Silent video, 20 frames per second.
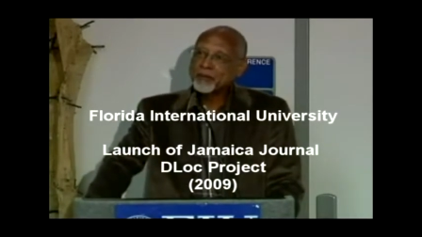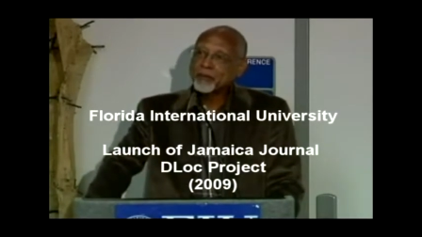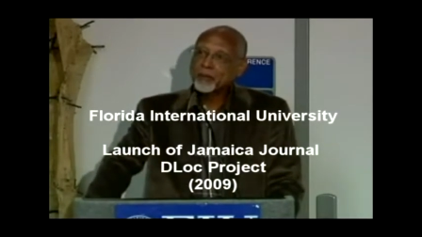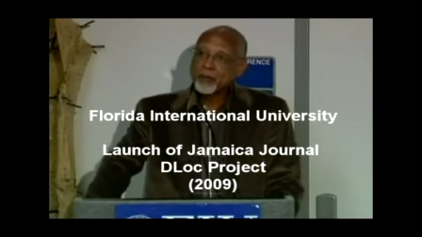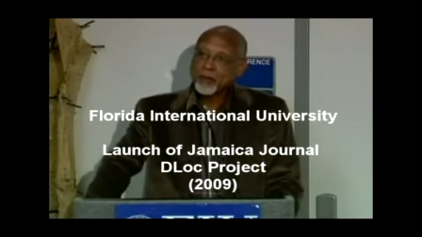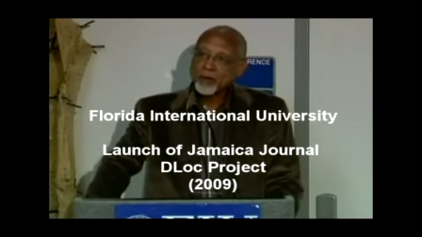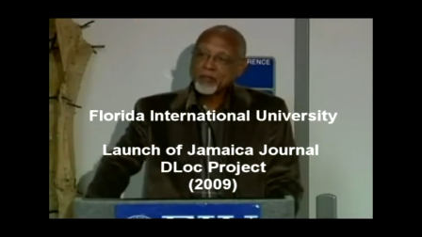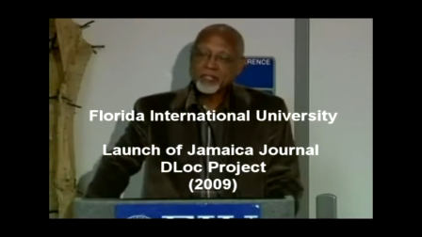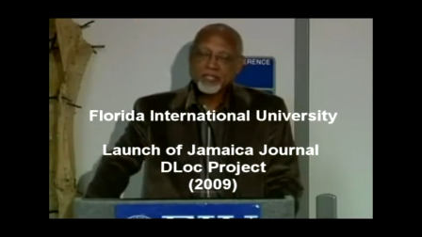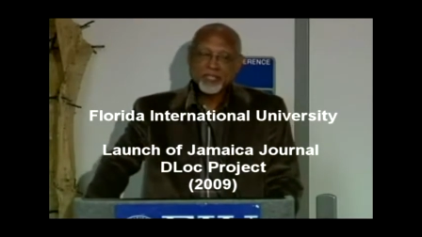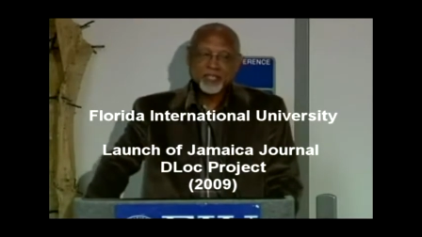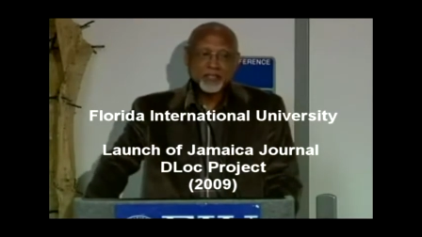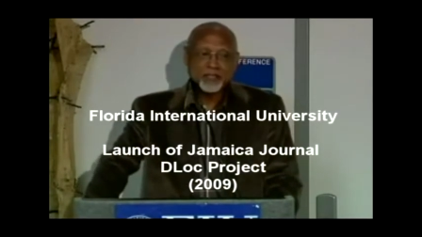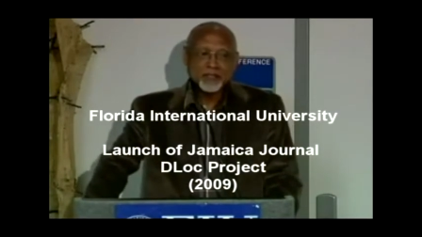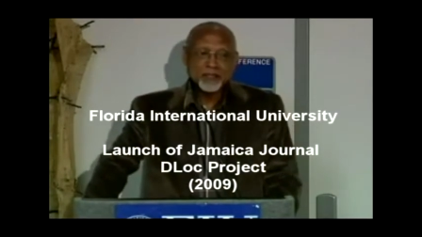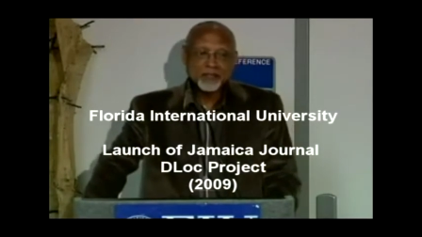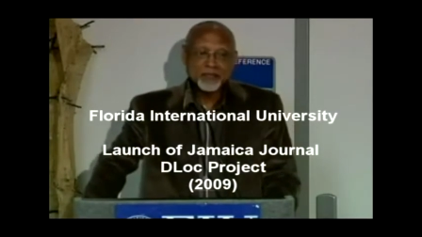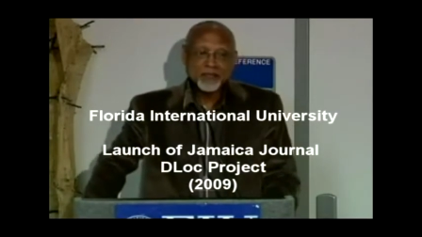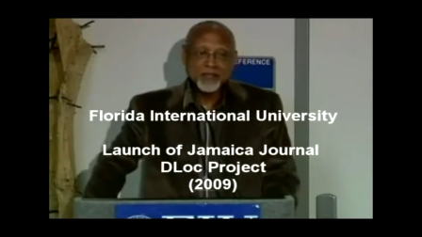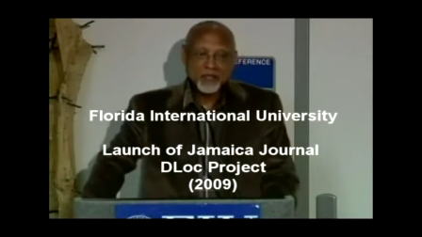
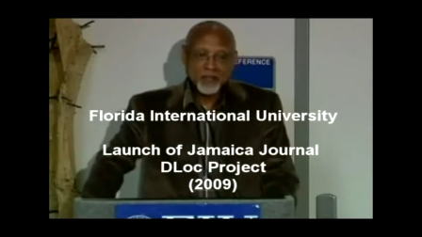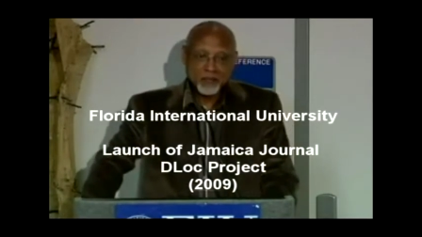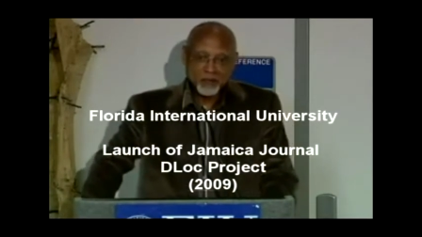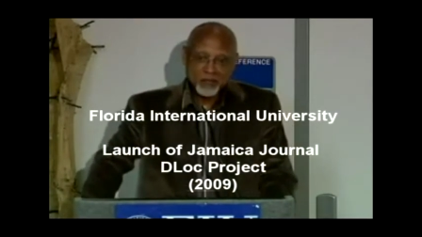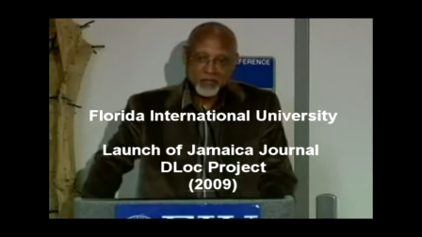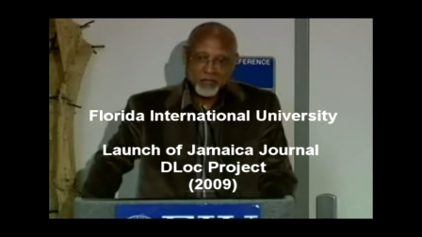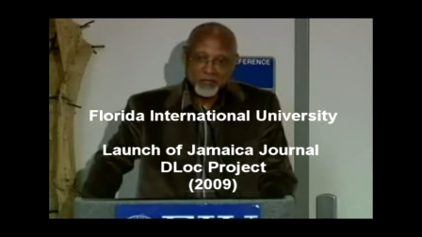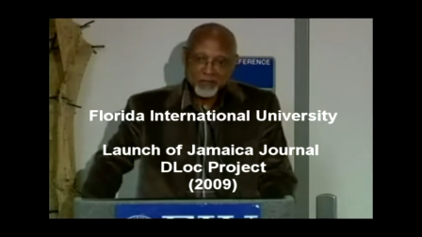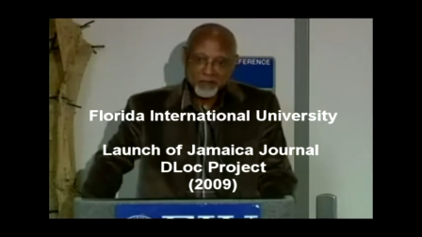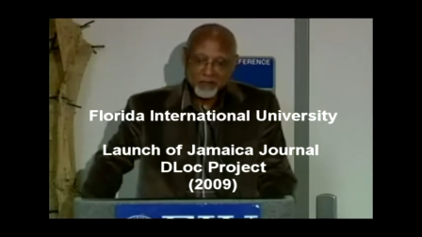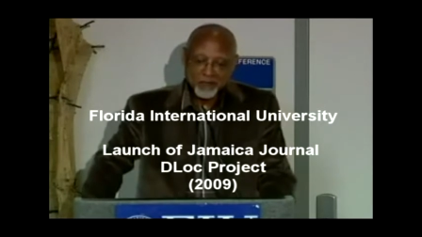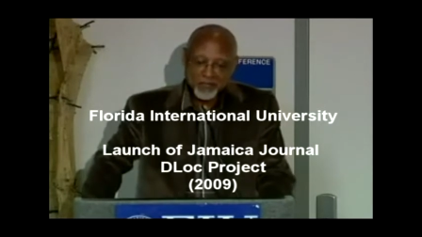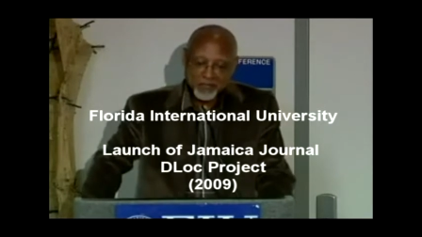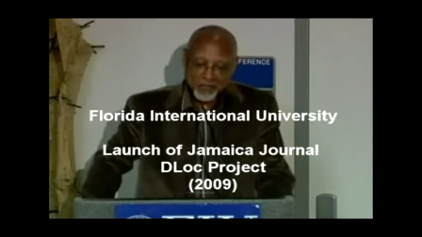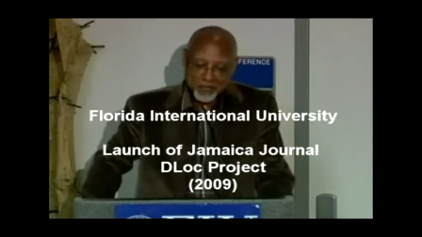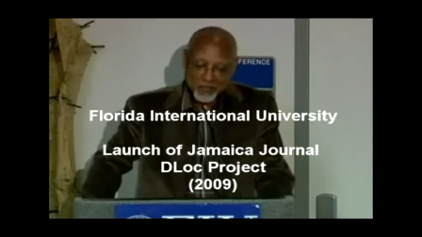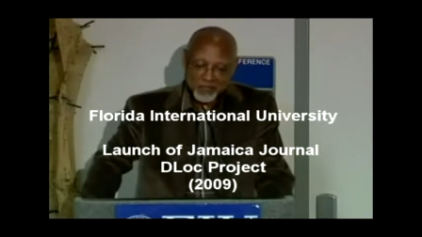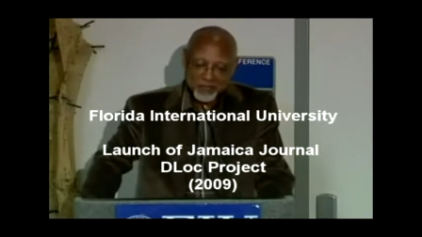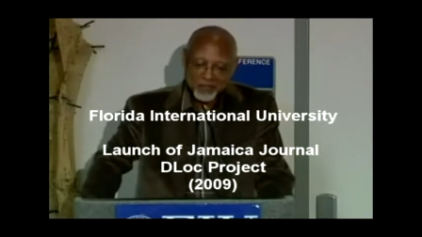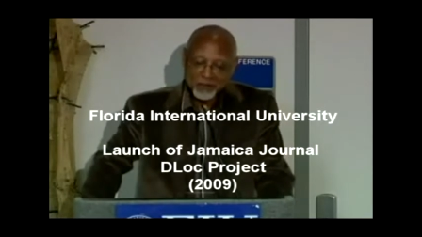reporting to the Council of the
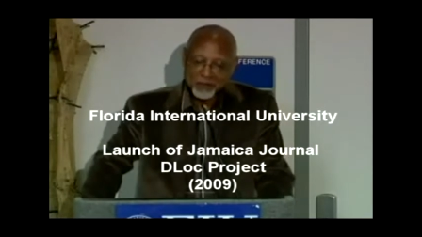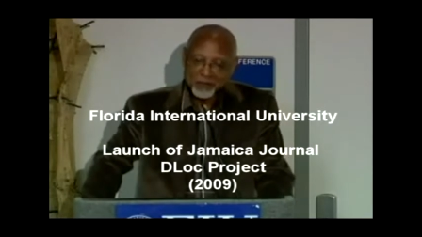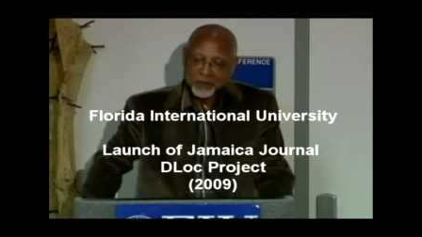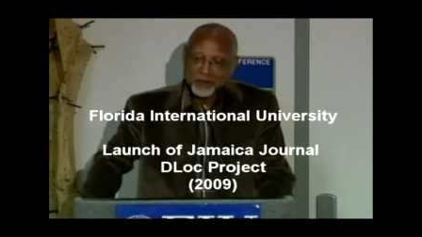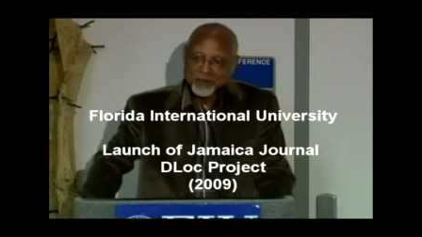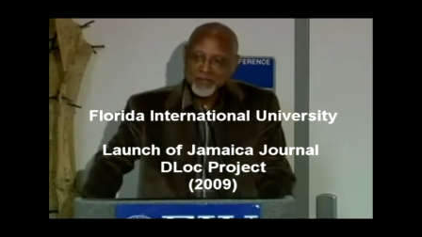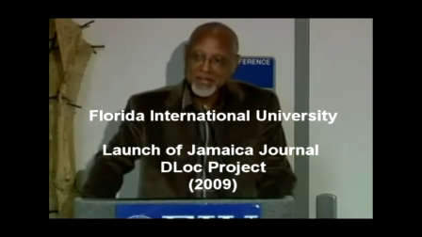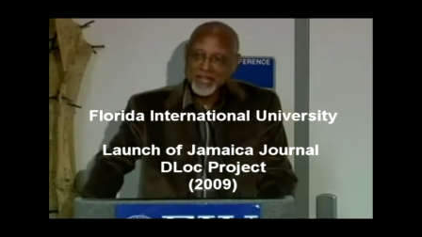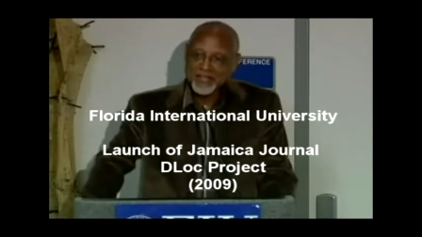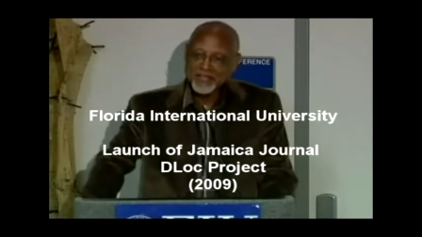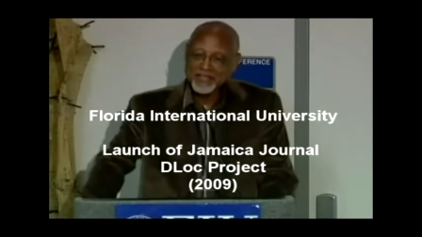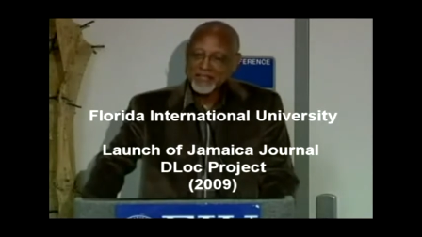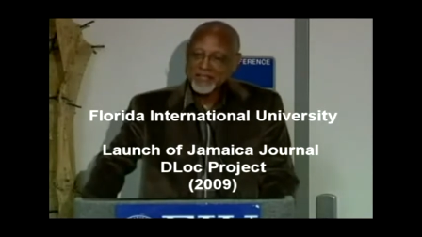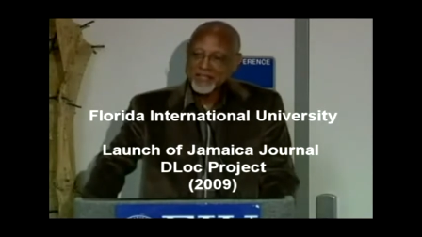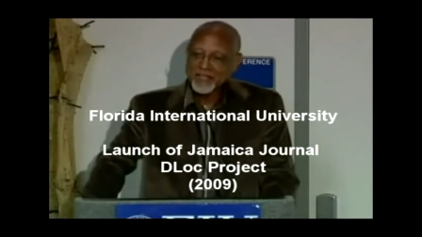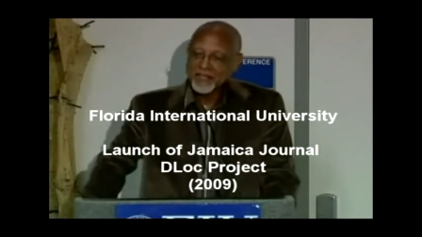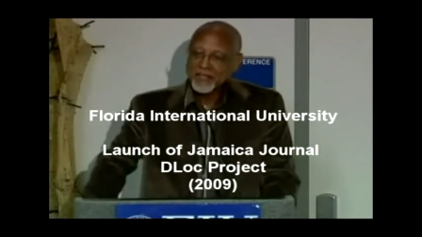Institute that